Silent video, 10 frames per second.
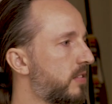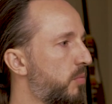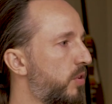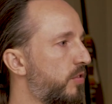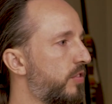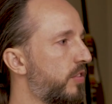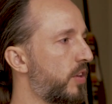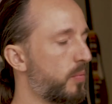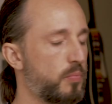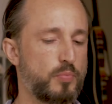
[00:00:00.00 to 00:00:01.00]
Some of
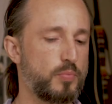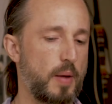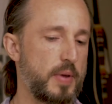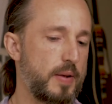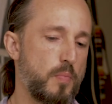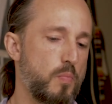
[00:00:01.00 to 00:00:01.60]
the, I mean,